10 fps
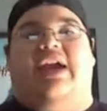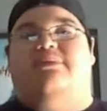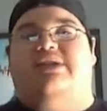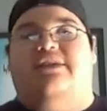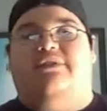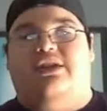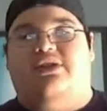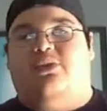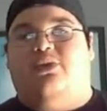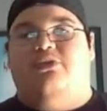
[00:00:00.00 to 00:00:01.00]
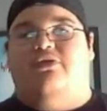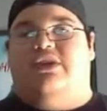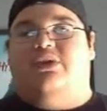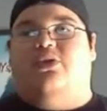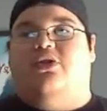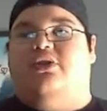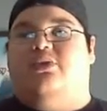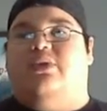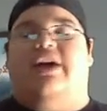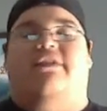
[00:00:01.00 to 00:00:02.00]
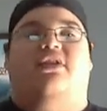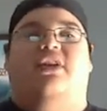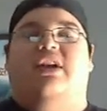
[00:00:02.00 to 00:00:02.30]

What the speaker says: MTV Movie Award or whatever.